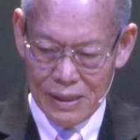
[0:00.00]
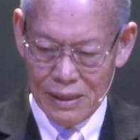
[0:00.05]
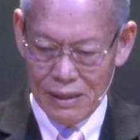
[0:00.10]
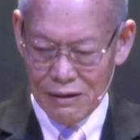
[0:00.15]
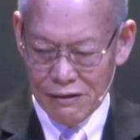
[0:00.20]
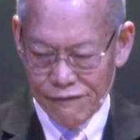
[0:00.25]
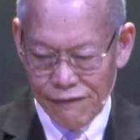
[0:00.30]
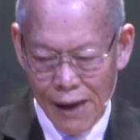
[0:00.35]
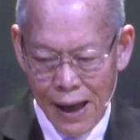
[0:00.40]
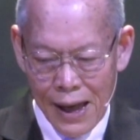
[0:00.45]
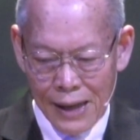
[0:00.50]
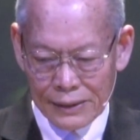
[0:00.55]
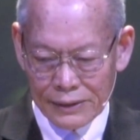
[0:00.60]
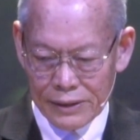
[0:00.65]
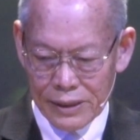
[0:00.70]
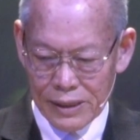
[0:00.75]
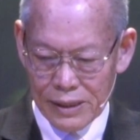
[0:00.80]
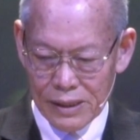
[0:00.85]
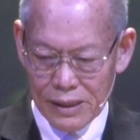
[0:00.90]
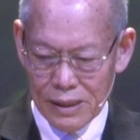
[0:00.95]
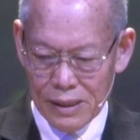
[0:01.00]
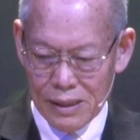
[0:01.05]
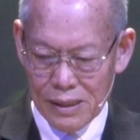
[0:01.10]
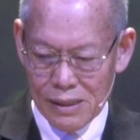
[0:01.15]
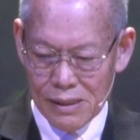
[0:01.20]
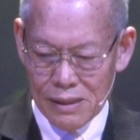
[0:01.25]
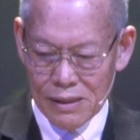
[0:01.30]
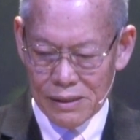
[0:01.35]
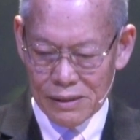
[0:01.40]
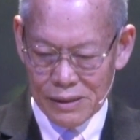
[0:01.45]
In fact,
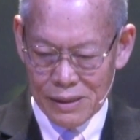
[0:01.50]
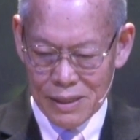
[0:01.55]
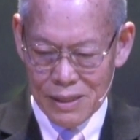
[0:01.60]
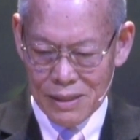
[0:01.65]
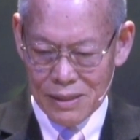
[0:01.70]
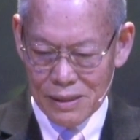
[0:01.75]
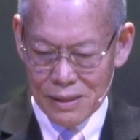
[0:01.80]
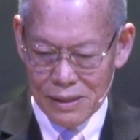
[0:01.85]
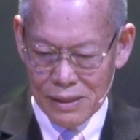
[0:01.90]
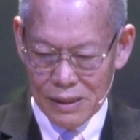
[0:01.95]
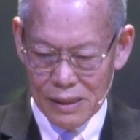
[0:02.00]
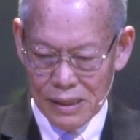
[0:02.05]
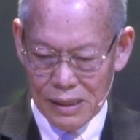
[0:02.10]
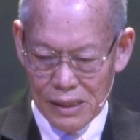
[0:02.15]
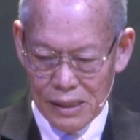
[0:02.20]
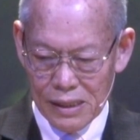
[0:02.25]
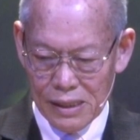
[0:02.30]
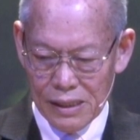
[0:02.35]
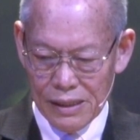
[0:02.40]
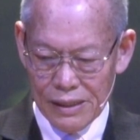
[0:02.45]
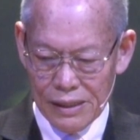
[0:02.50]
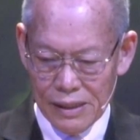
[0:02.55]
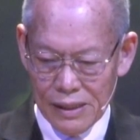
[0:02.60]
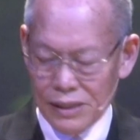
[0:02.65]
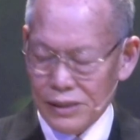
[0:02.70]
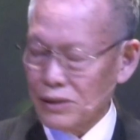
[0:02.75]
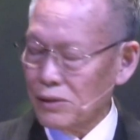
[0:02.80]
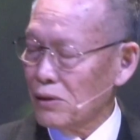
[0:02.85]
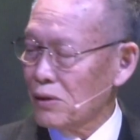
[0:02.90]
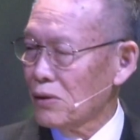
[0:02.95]
sin
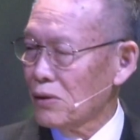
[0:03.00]
is